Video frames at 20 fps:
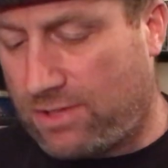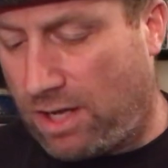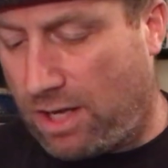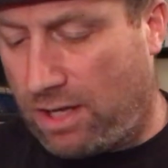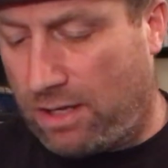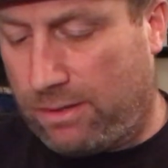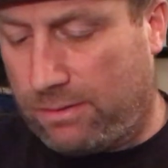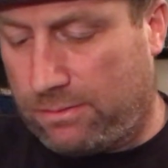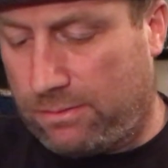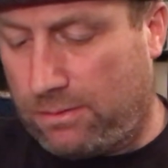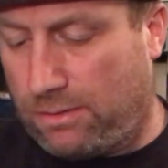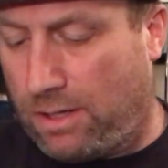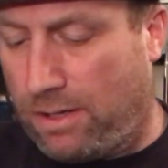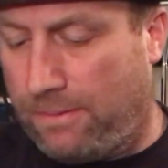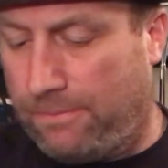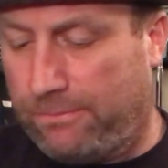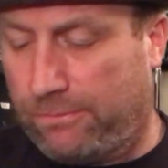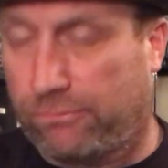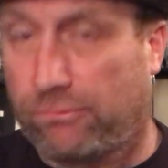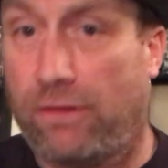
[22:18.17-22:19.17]

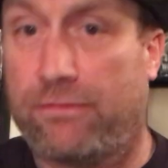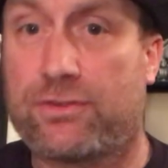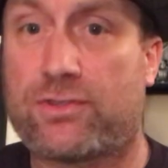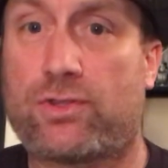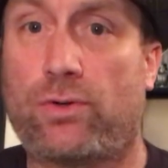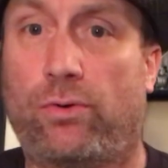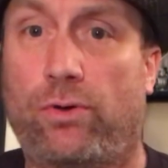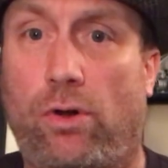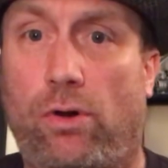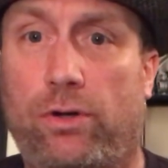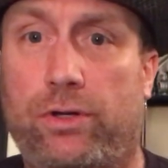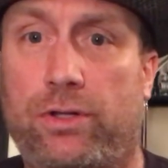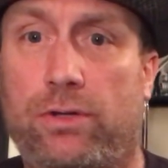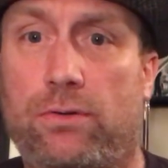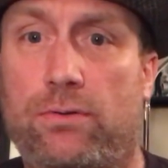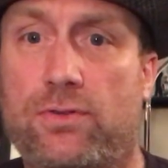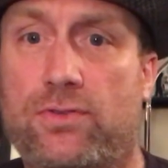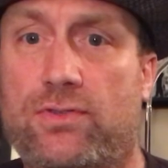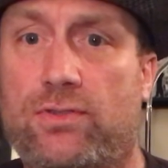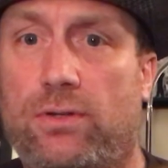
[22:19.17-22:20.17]
Riverstone
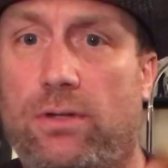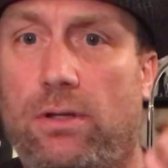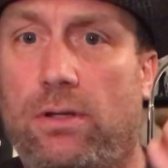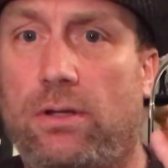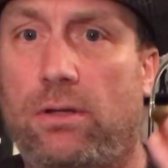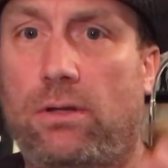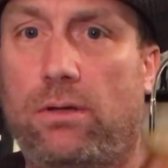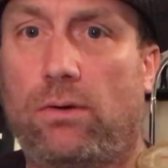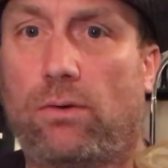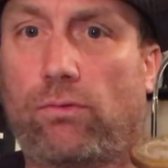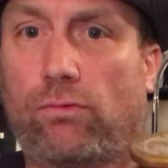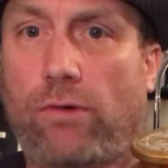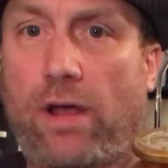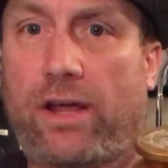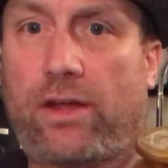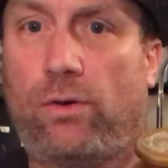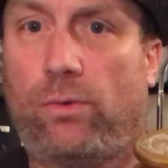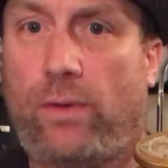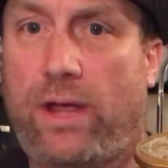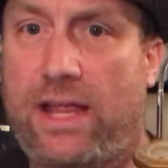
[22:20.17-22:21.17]
Audio's
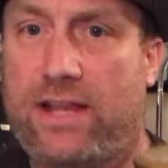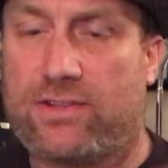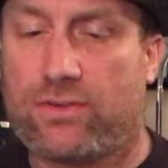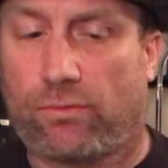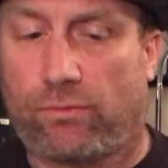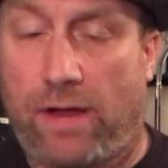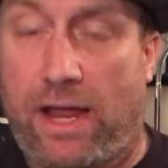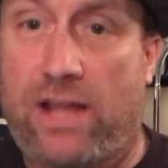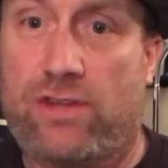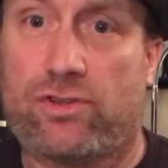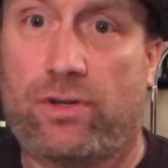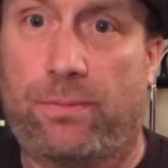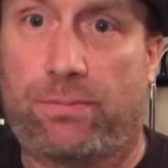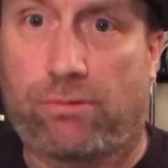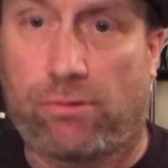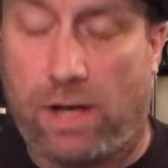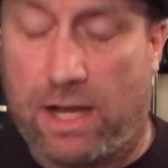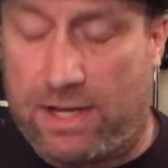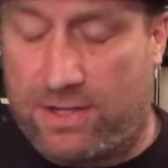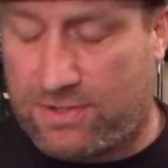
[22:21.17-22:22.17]
record weights range in
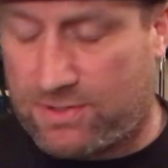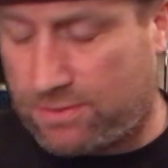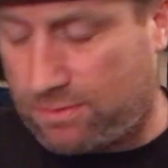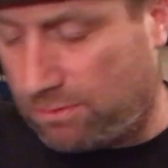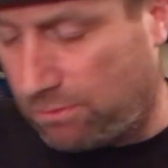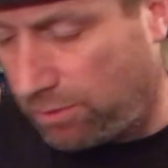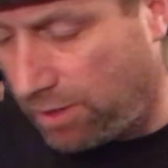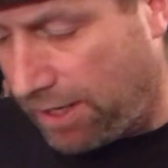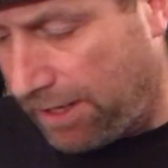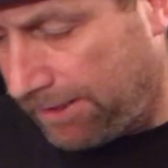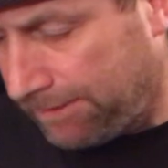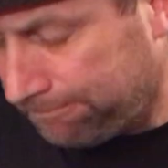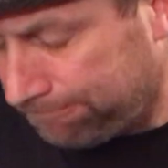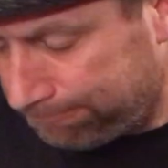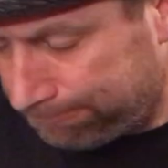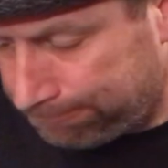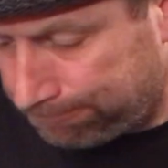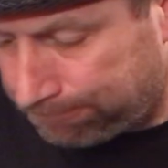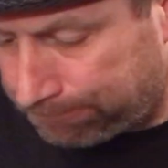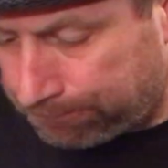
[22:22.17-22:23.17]
price. Okay,
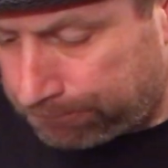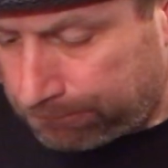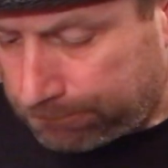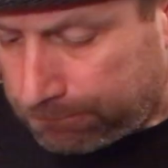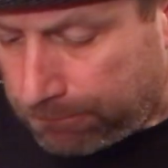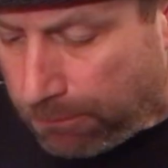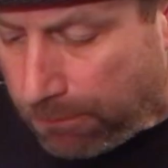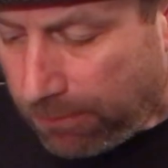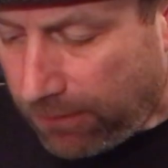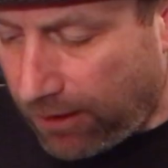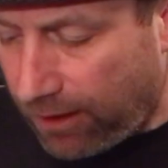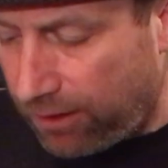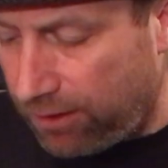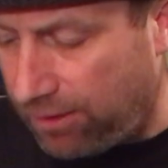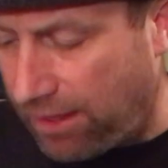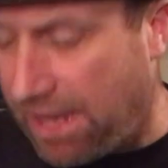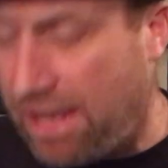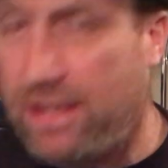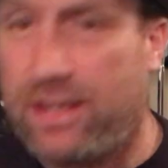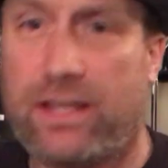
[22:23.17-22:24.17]

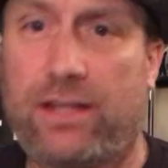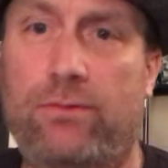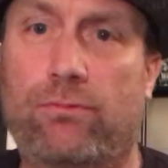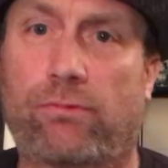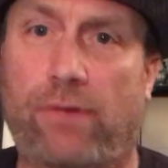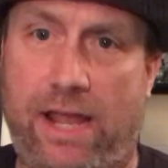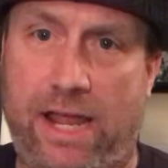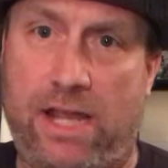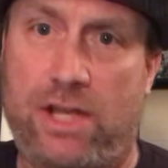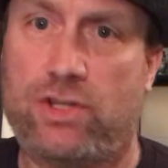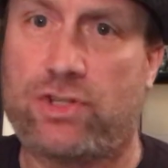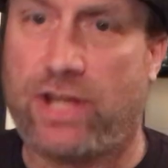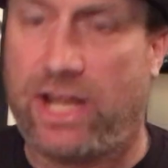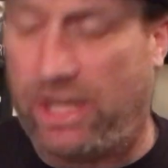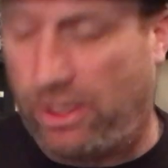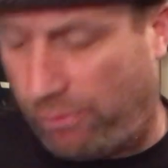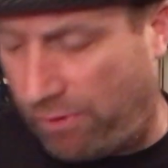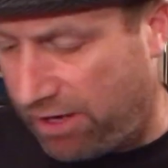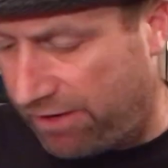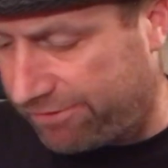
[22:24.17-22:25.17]
they can range
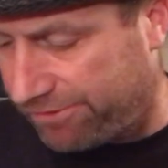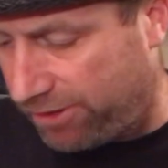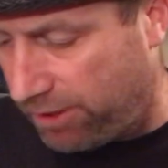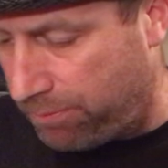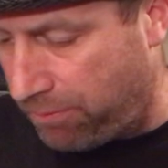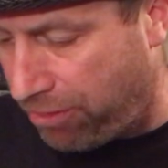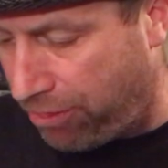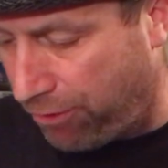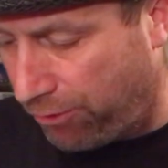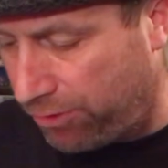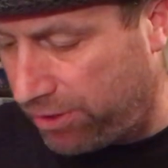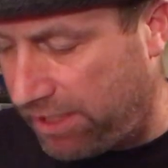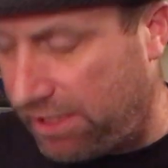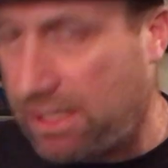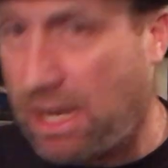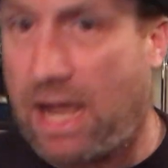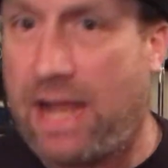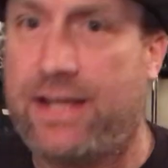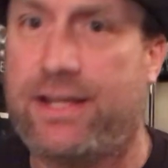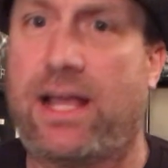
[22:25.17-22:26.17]
anywhere from
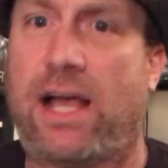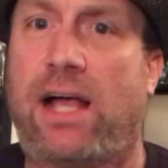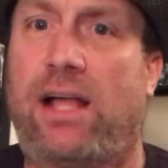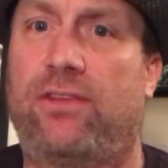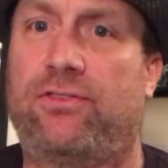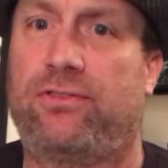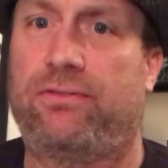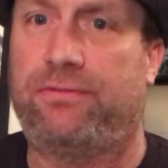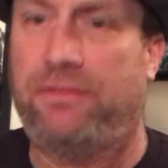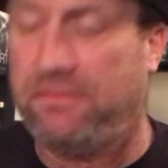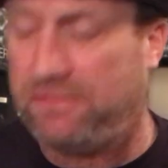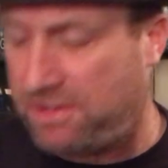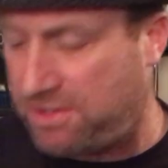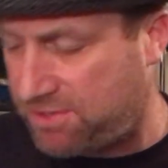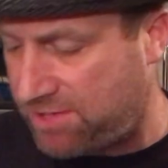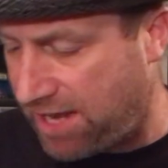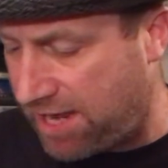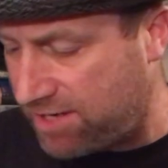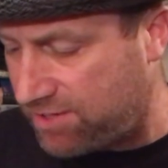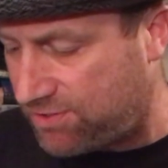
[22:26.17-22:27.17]

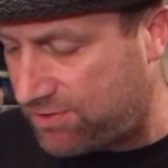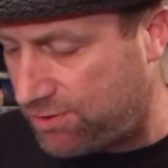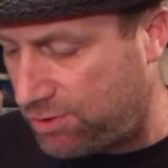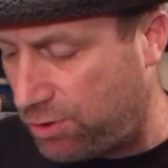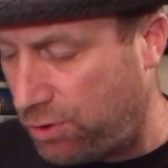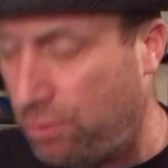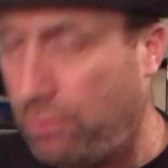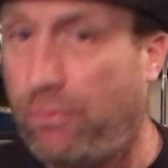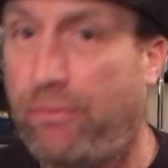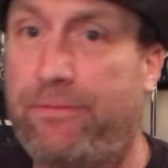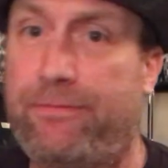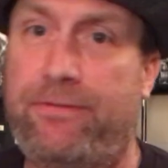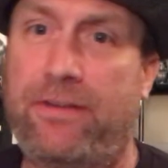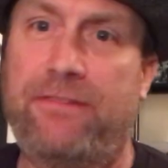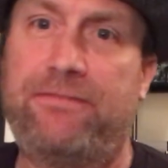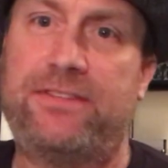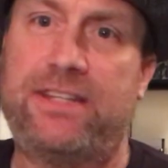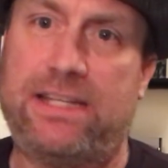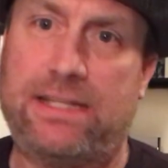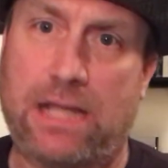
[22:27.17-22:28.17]
$39.50 to
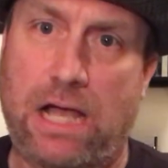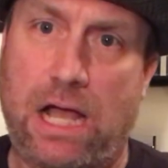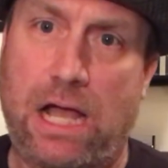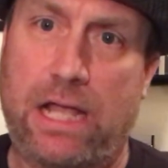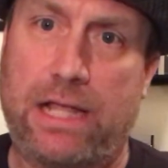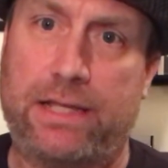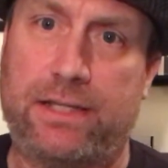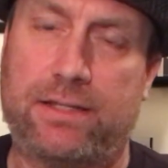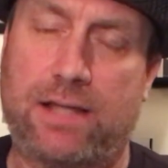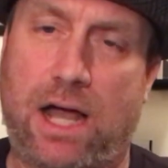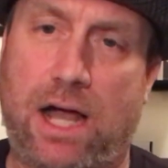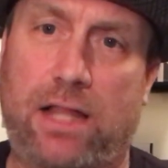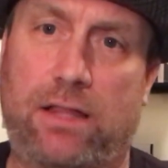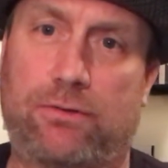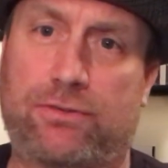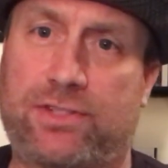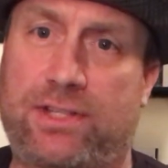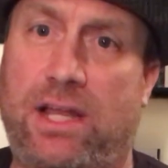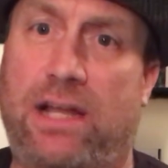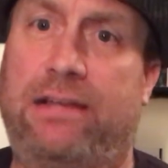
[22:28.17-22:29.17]

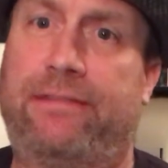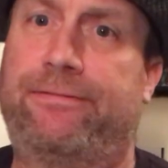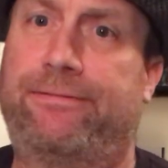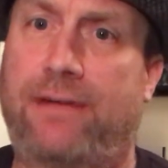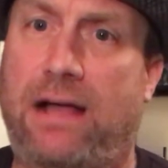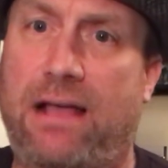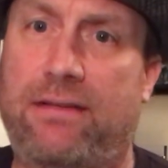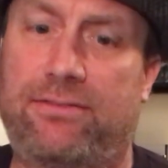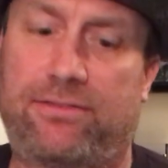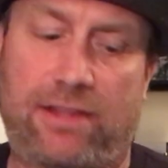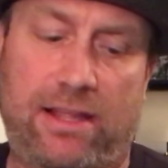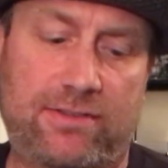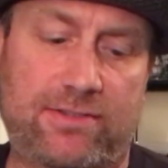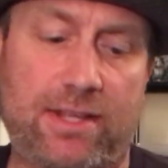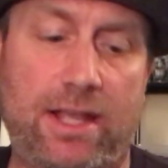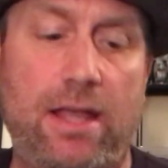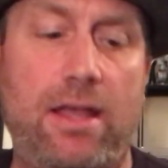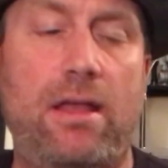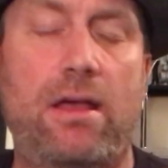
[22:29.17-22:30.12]
$59.95.